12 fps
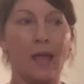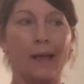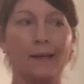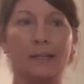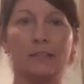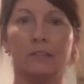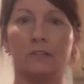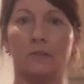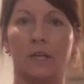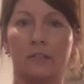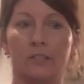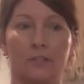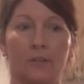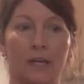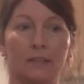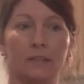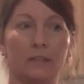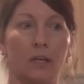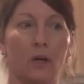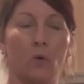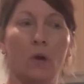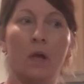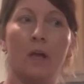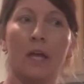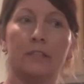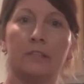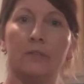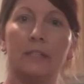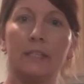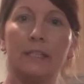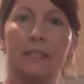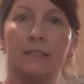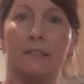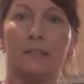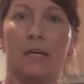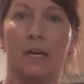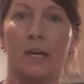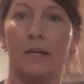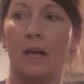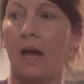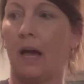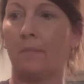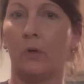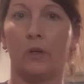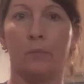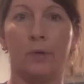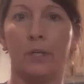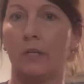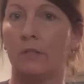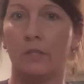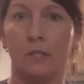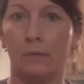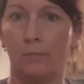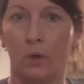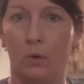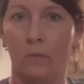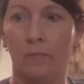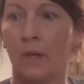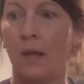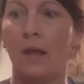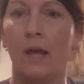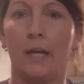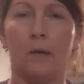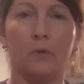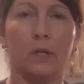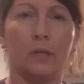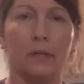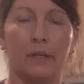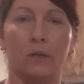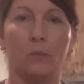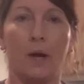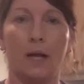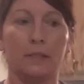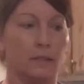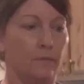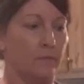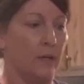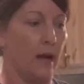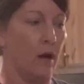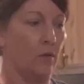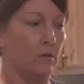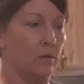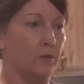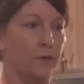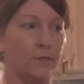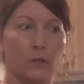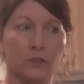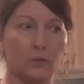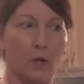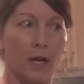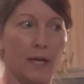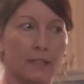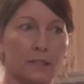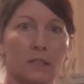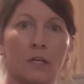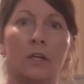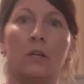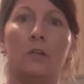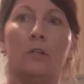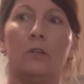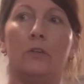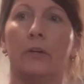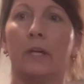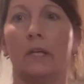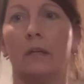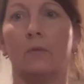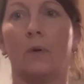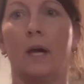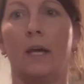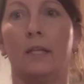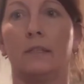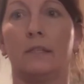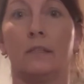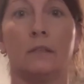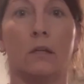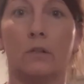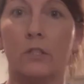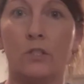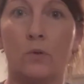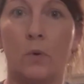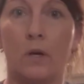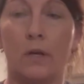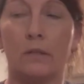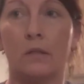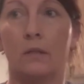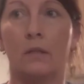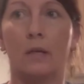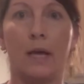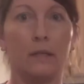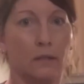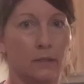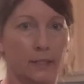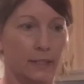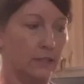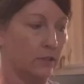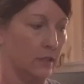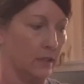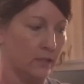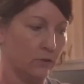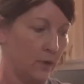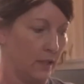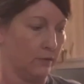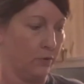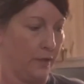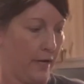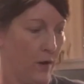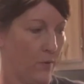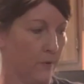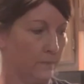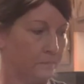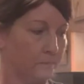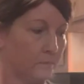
And I just don't like to do that. So as soon as it gets done, I'm going to put it into a bowl and I'm going to let it rise. Now, the first rise, you can let rise as long as you want. It needs to at least rise for an hour.